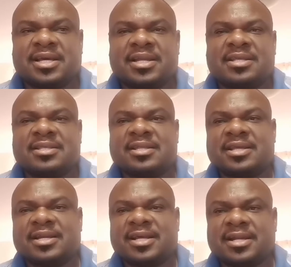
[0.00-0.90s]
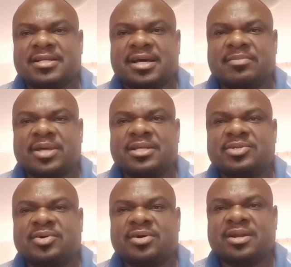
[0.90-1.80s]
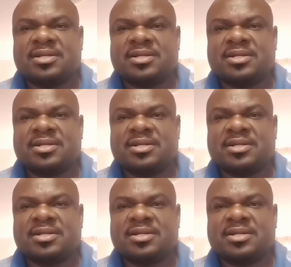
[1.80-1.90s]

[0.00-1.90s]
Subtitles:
anything that can damage or